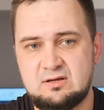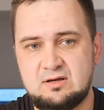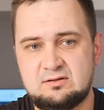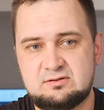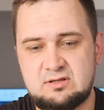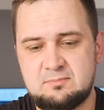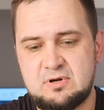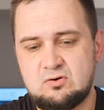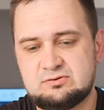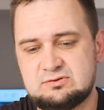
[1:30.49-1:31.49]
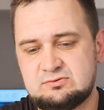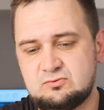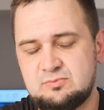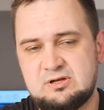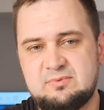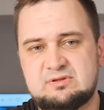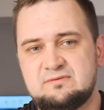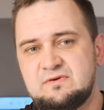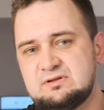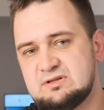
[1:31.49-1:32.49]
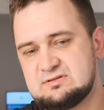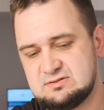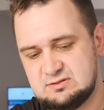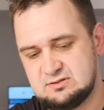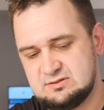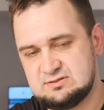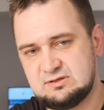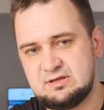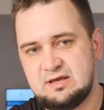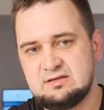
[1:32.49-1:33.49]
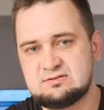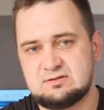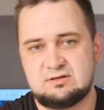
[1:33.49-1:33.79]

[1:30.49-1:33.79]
At about 2 mm thickness is the case,